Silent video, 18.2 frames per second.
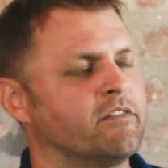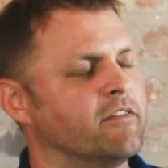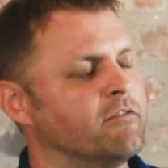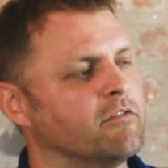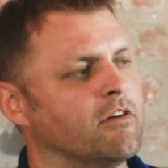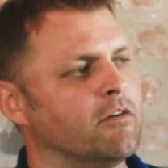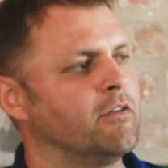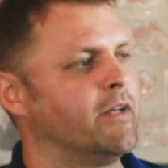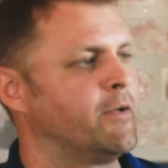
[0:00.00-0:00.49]
to
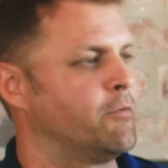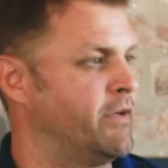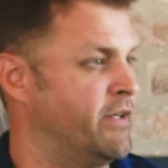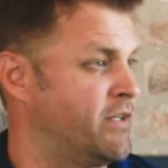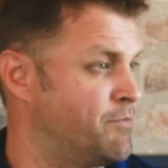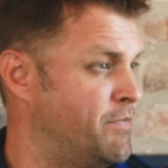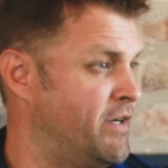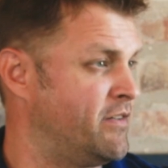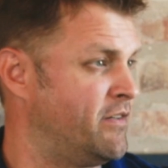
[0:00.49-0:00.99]
grow like we
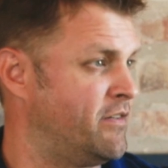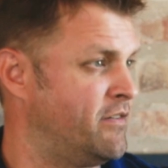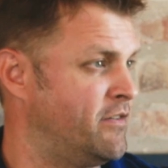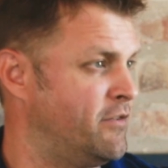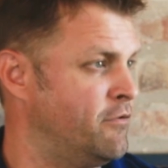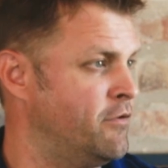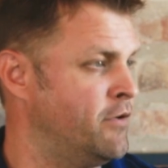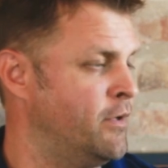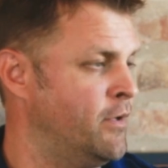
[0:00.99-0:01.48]
expect it
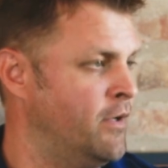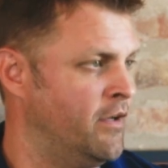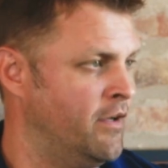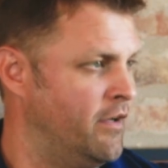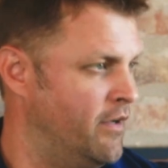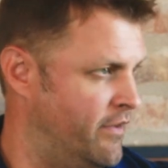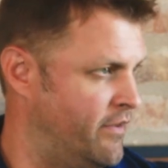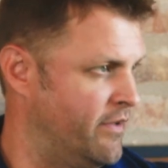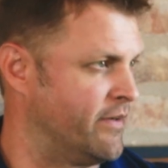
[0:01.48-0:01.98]
to,
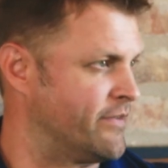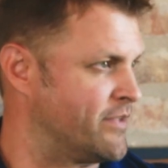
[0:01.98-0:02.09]
I think